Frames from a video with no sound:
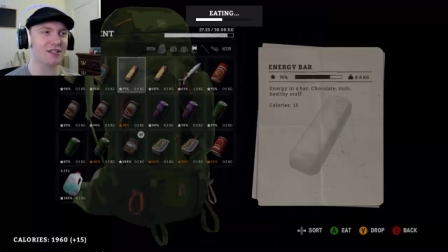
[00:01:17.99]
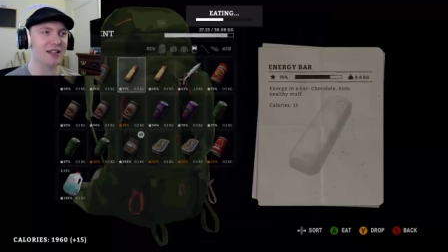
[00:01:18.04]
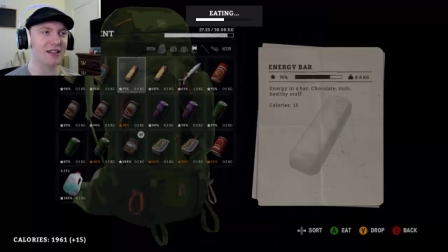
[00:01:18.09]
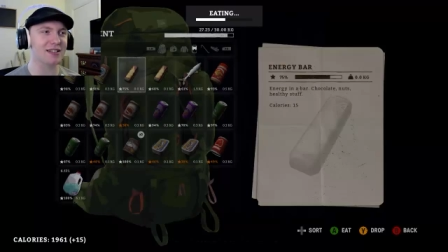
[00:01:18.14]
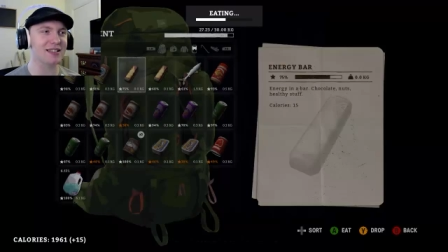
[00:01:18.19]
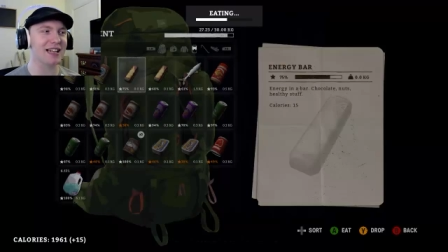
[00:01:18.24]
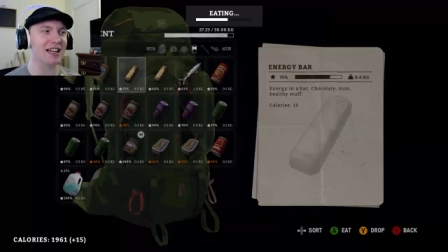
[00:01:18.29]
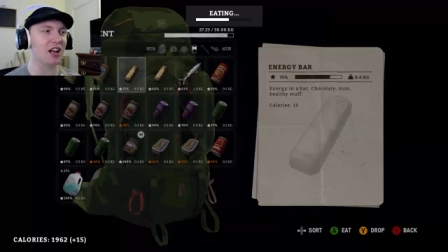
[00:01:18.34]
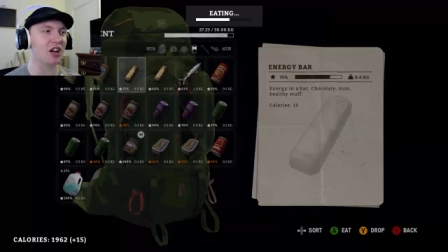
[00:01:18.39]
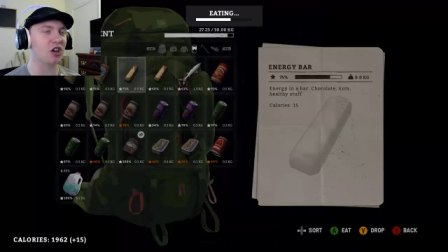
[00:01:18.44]

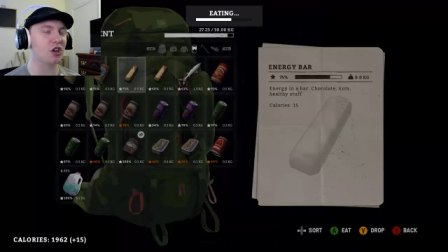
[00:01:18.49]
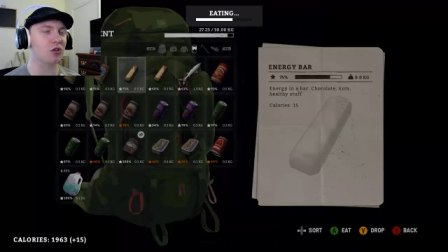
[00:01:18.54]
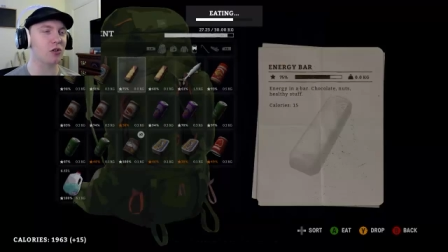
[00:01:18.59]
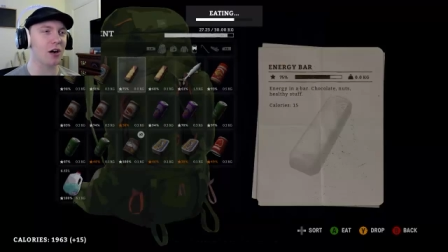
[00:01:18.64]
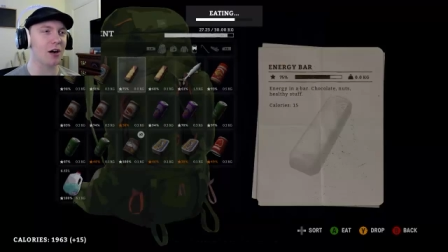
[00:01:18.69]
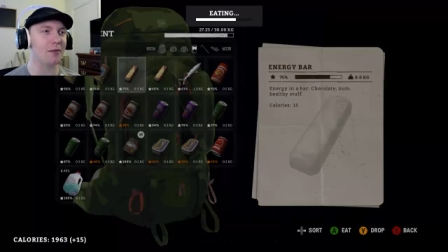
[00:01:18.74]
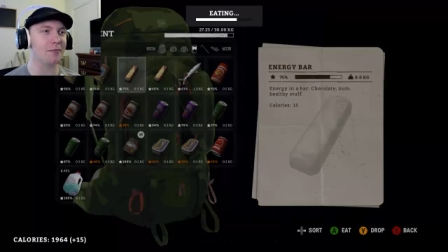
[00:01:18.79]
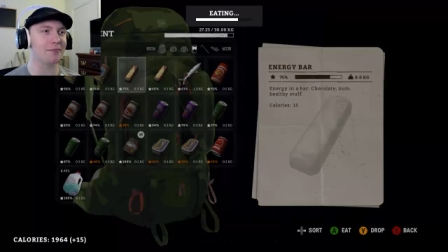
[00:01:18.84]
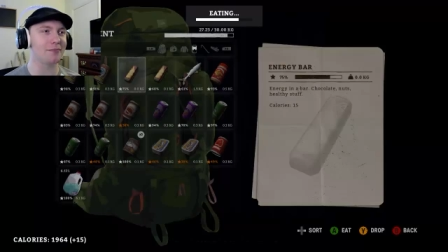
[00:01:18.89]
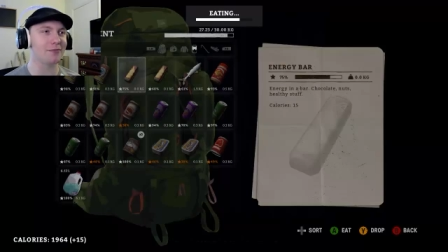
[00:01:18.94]
That's like a
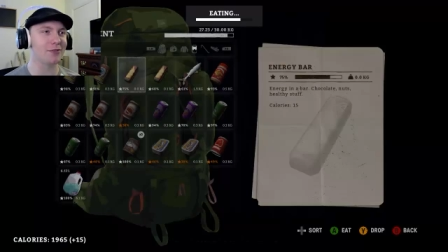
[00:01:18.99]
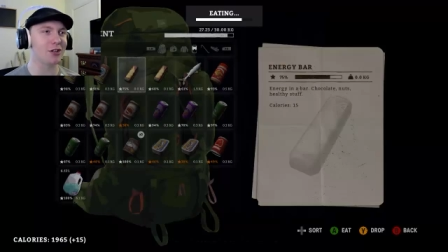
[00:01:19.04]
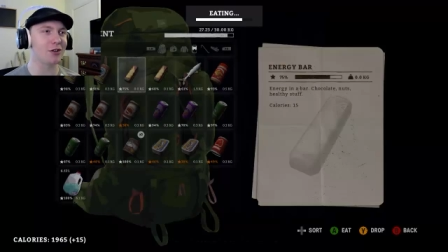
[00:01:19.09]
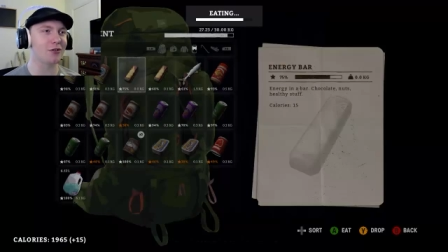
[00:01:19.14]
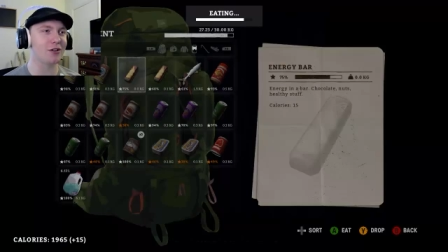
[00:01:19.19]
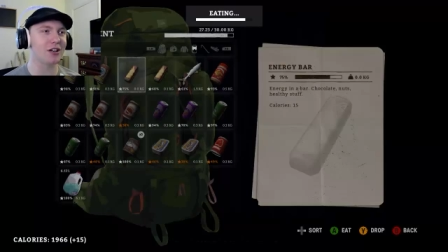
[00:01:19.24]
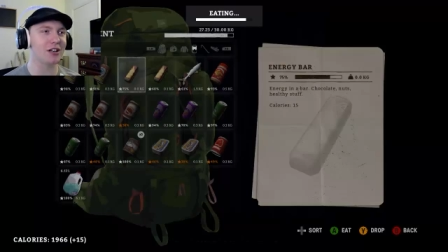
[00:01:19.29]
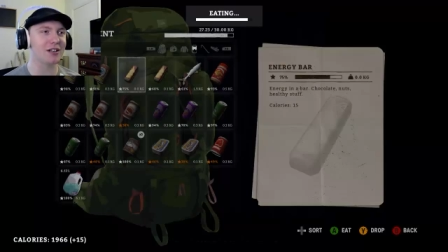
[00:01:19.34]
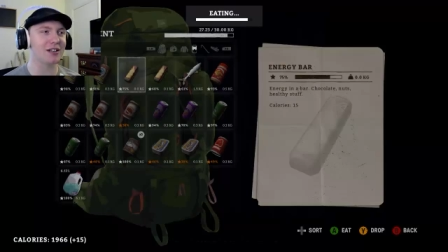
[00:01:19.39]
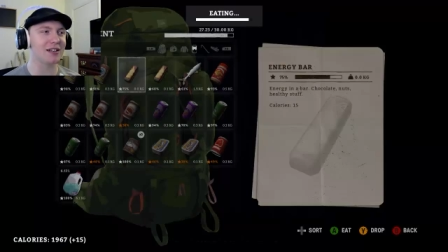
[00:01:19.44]
crumb. You
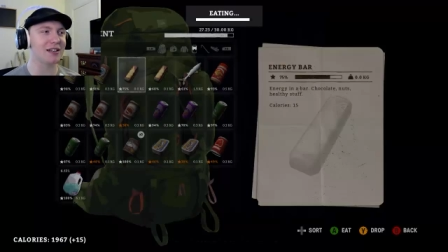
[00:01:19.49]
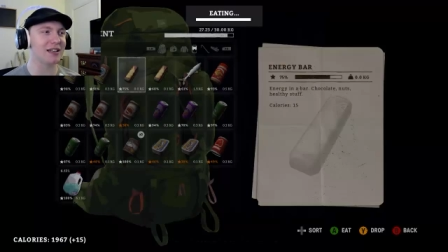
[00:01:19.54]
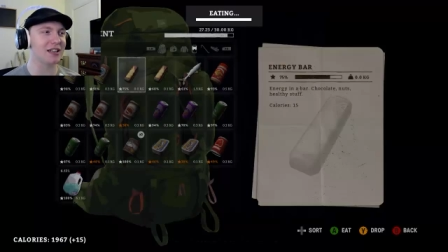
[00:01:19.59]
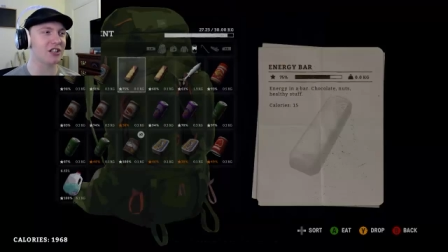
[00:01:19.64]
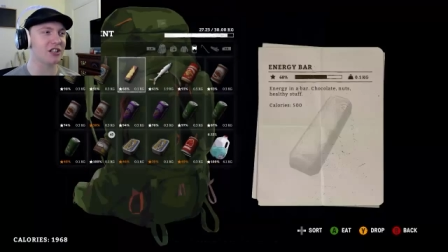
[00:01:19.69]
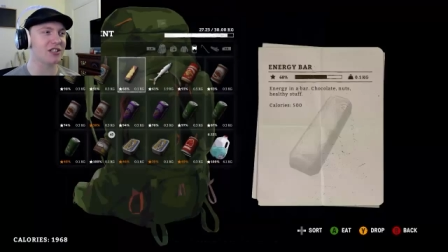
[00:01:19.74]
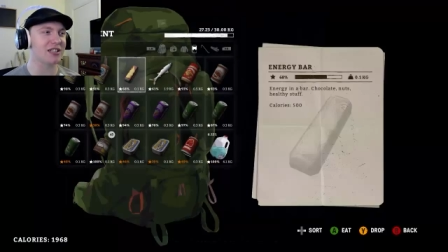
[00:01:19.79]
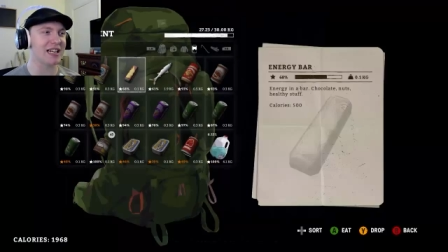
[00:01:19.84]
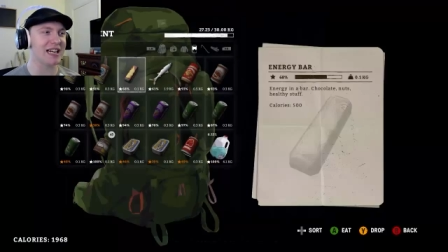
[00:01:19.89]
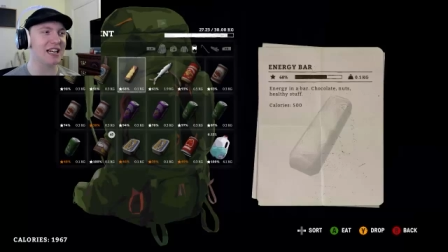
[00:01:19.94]
couldn't
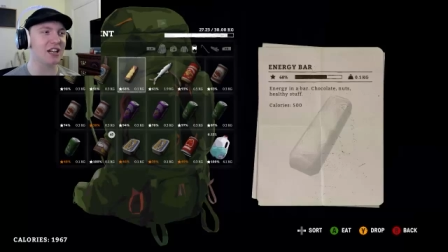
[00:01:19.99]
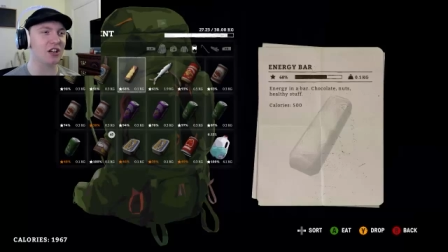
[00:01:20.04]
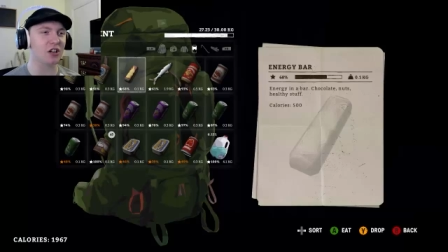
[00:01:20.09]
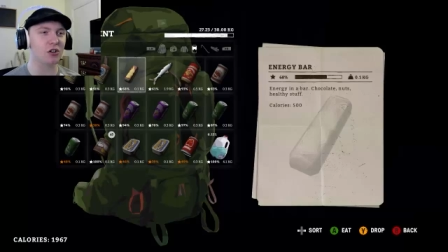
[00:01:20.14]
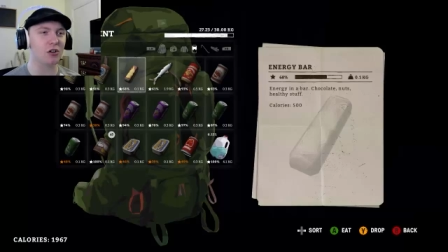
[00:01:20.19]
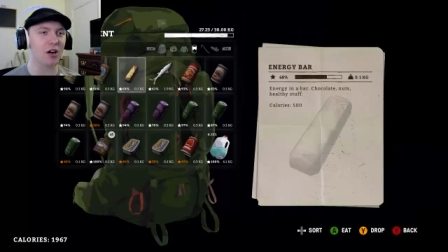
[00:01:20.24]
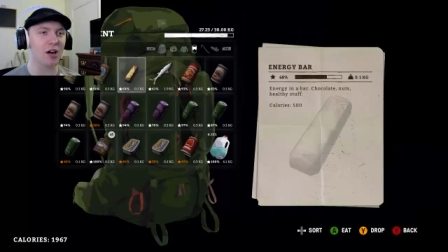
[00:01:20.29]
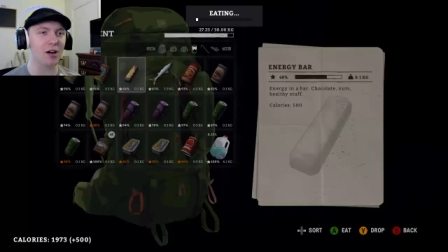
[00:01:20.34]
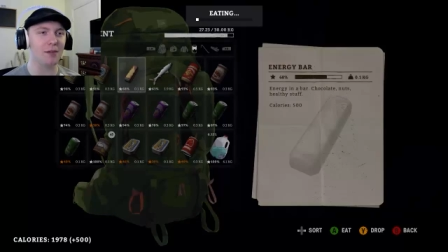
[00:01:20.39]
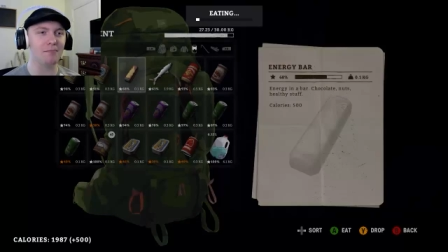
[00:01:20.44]
just eat a
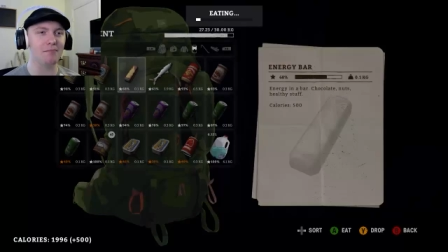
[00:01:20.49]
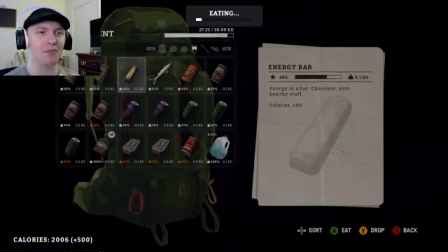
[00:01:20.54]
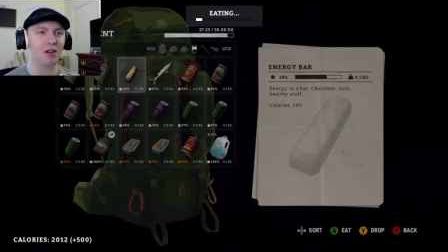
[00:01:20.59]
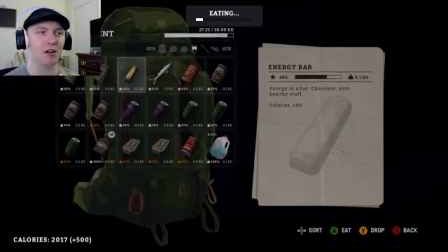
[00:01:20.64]
crumb?